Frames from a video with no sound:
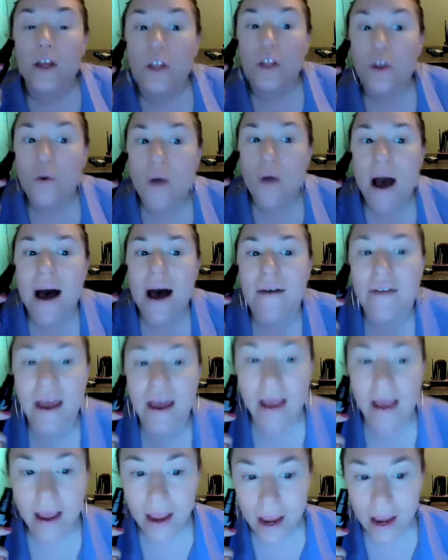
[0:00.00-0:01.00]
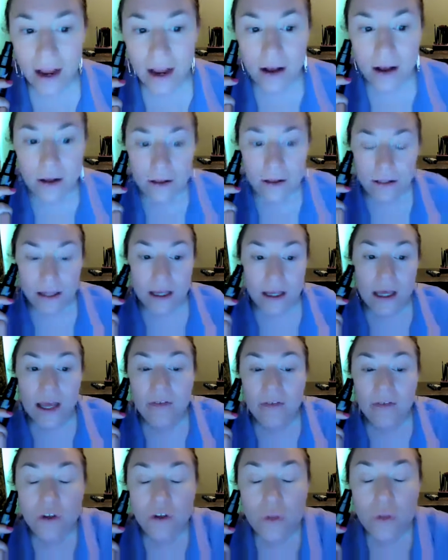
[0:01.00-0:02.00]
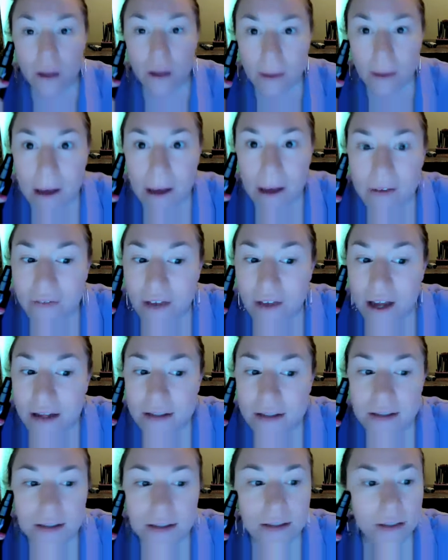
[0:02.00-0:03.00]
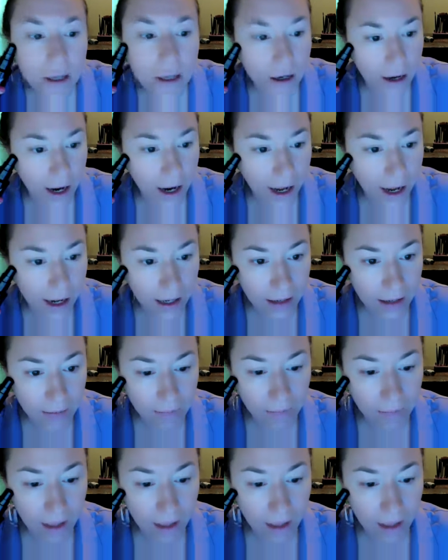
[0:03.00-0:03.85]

you have if you look at my face, all right,